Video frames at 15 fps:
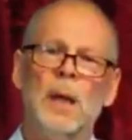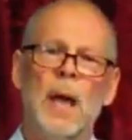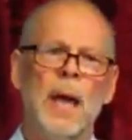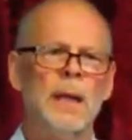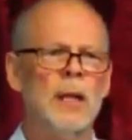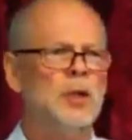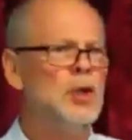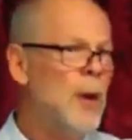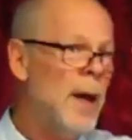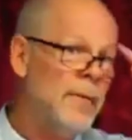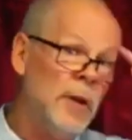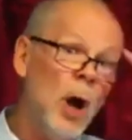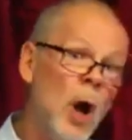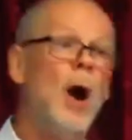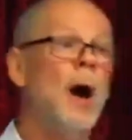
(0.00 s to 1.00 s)
that you have an
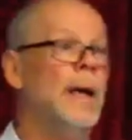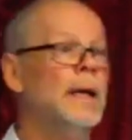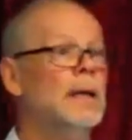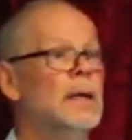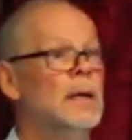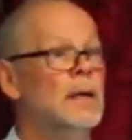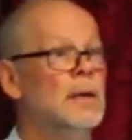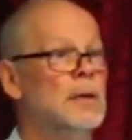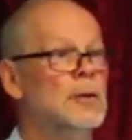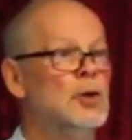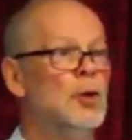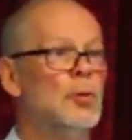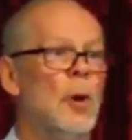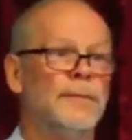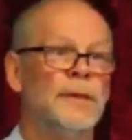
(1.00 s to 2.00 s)
eye to
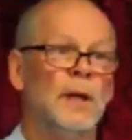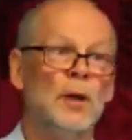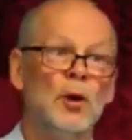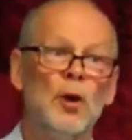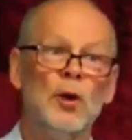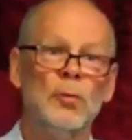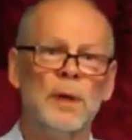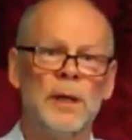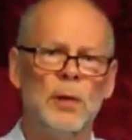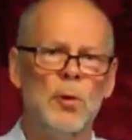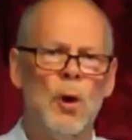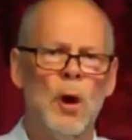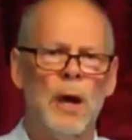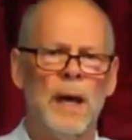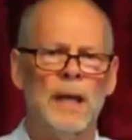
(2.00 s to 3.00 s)
what the law
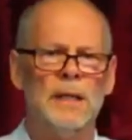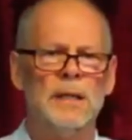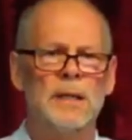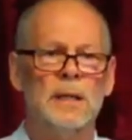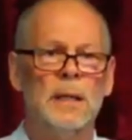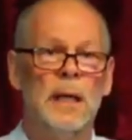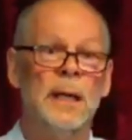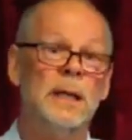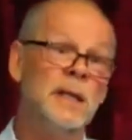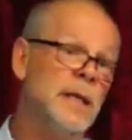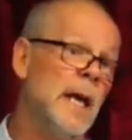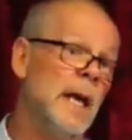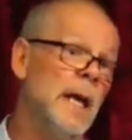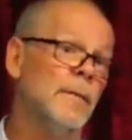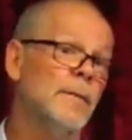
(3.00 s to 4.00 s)
requires
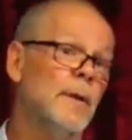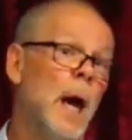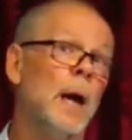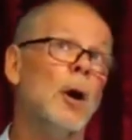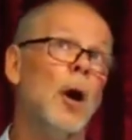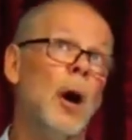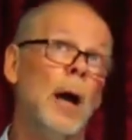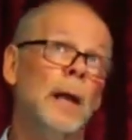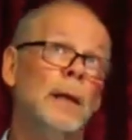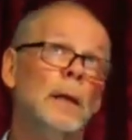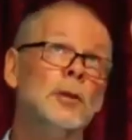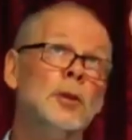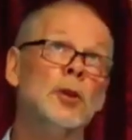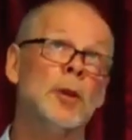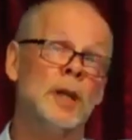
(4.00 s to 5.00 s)
instead of an eye
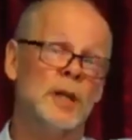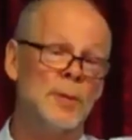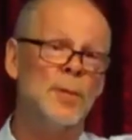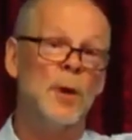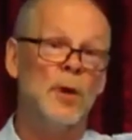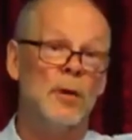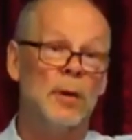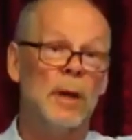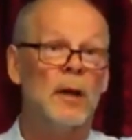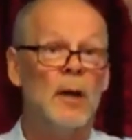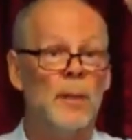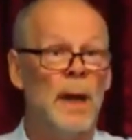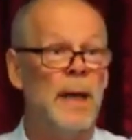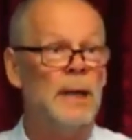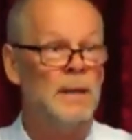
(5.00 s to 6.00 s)
to the Spirit and
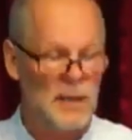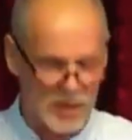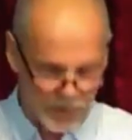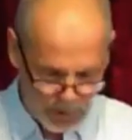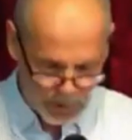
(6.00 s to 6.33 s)
obeying the Spirit